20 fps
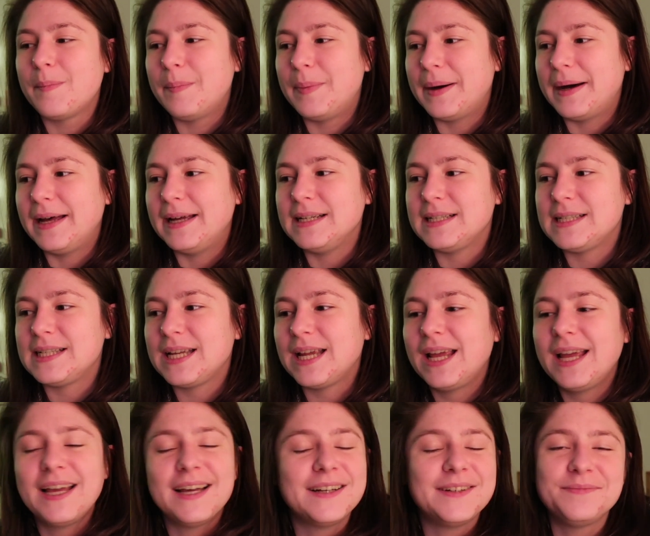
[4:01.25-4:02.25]
But
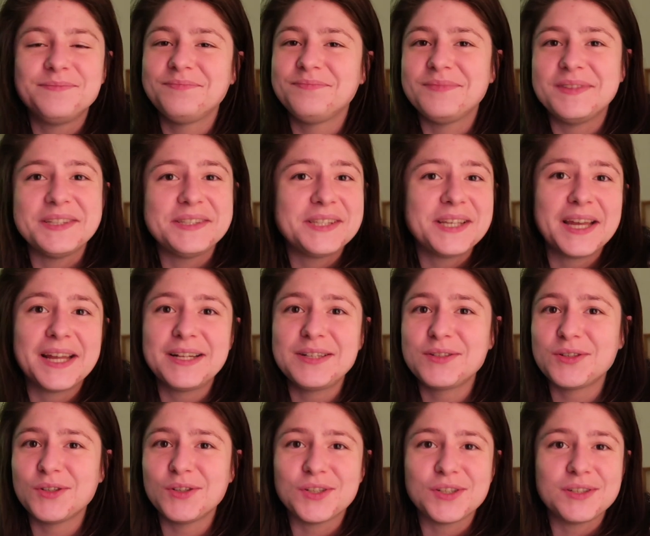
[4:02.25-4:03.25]
these
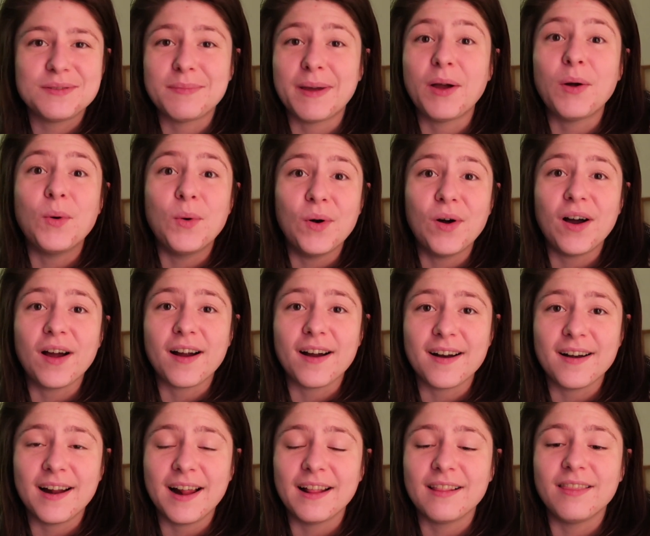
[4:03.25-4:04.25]
kittens are just my whole
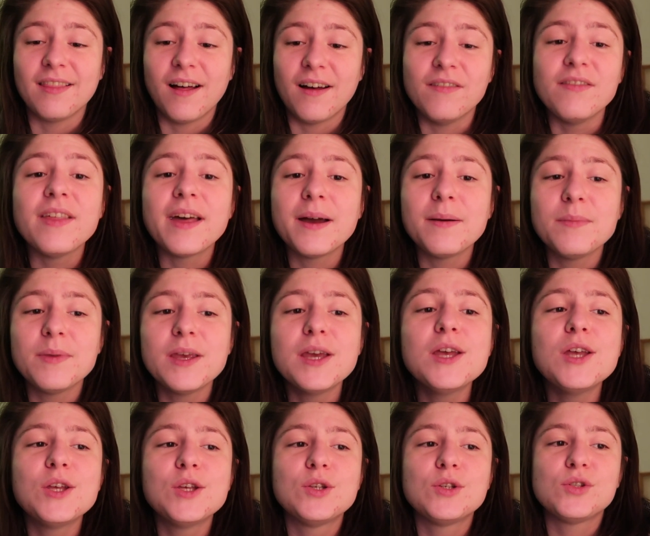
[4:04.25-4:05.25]
heart. I love them
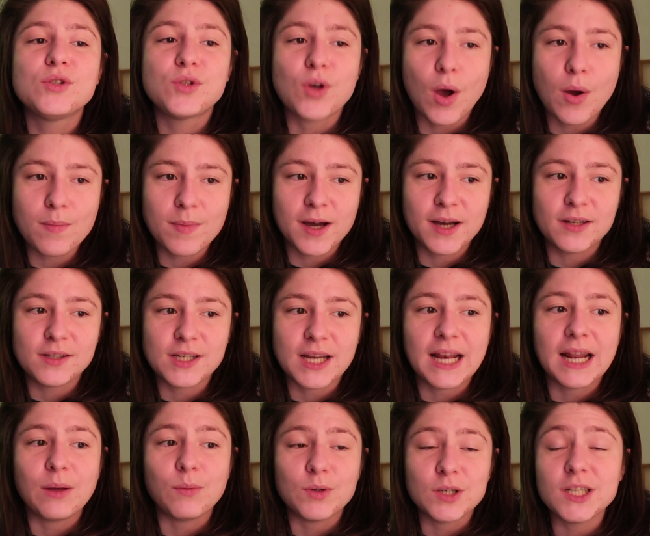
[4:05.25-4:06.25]
so much
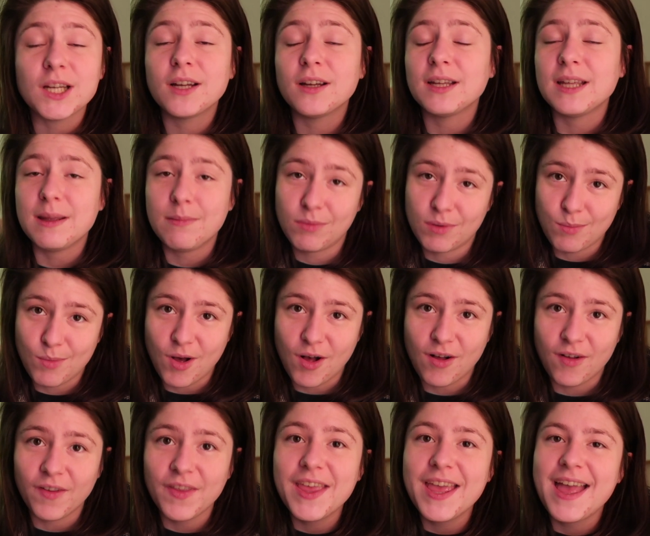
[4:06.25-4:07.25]
and I wish I could keep them
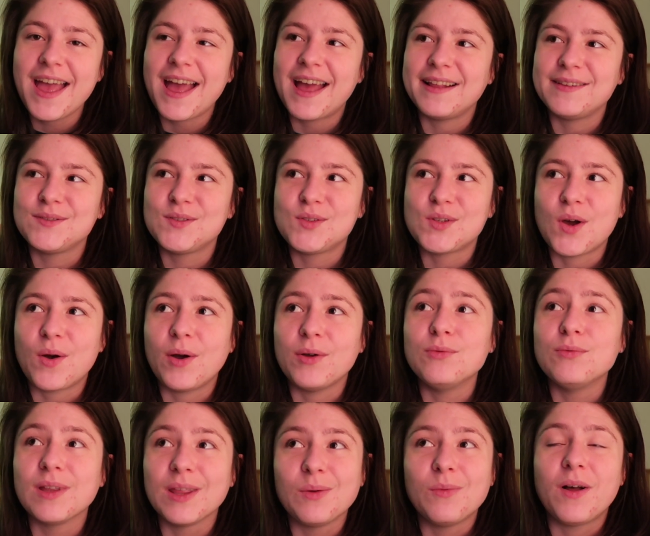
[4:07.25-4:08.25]
all. And so I
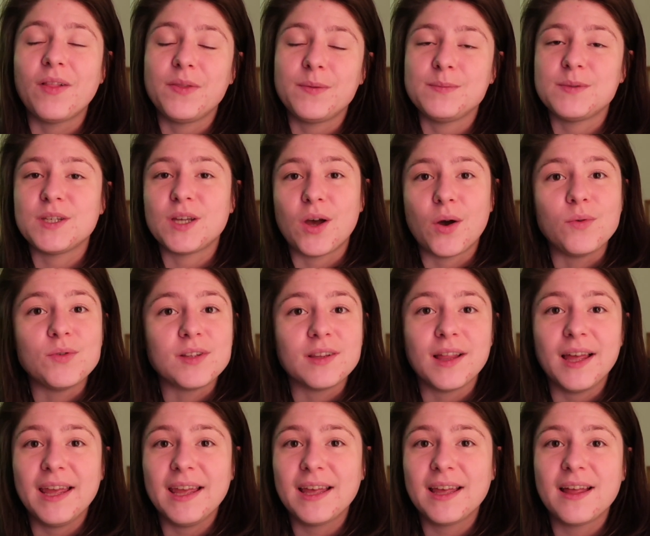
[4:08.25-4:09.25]
really want them to go to
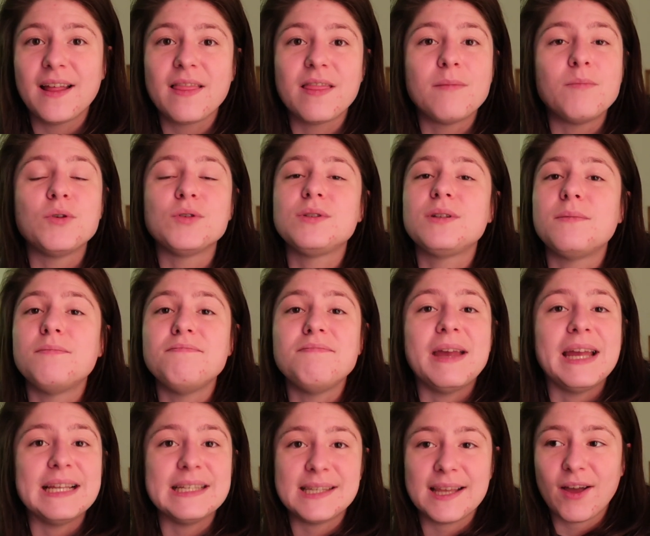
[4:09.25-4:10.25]
like the most
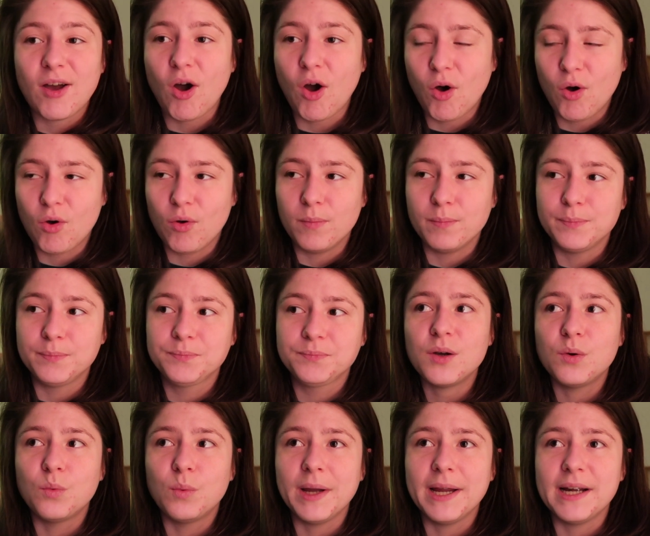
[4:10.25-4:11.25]
amazing home
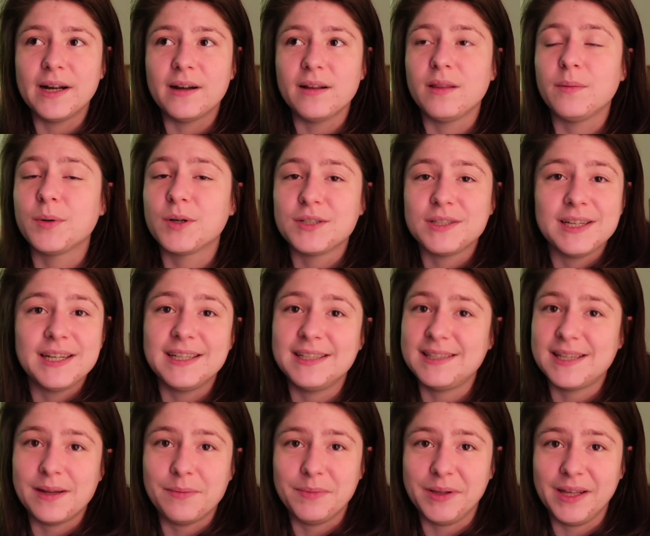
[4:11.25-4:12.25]
where the person can
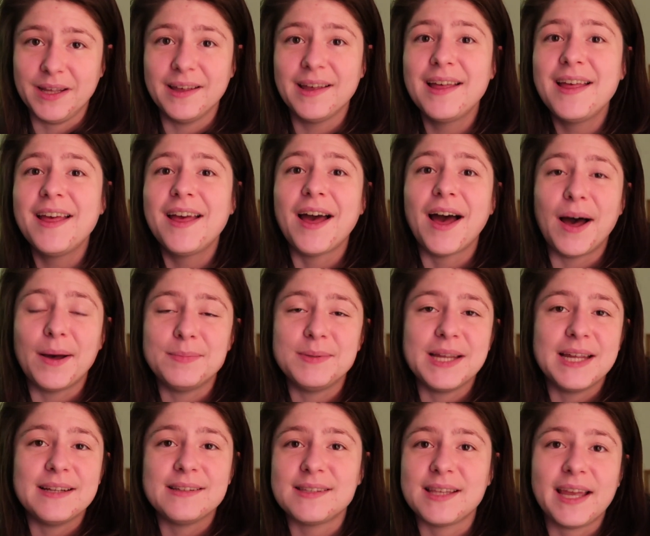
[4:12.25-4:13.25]
send me
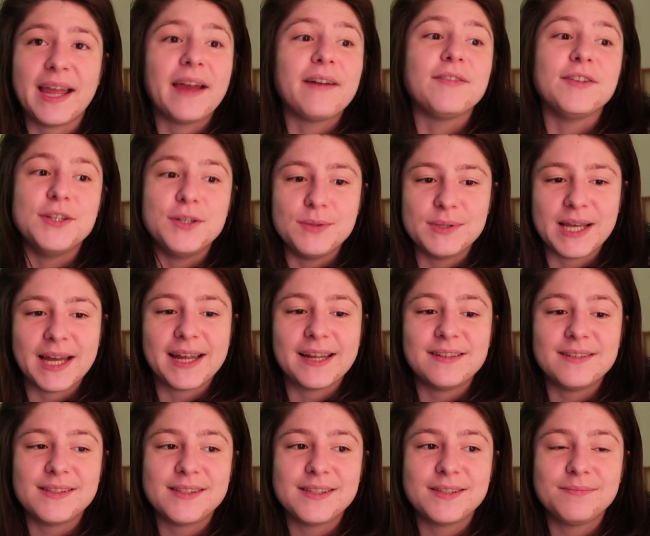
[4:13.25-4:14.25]
updates like every 2
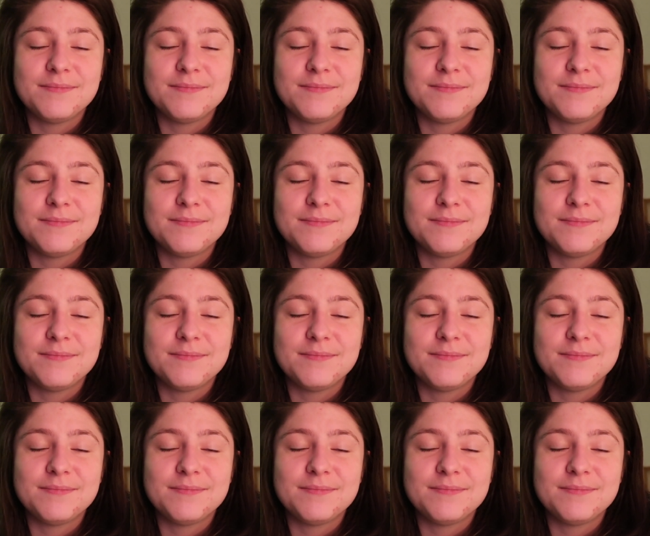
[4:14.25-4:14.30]
seconds.